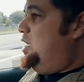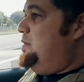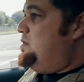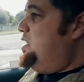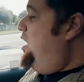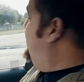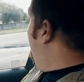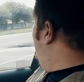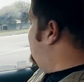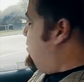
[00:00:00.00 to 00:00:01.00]
himself
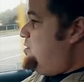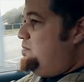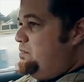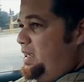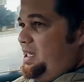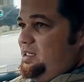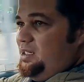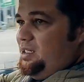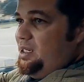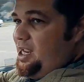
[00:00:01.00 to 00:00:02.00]
and just made
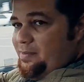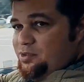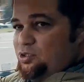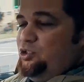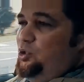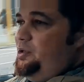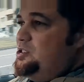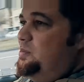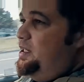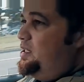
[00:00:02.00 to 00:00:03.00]
an absolute
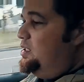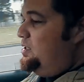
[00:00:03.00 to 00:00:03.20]
noisemaker.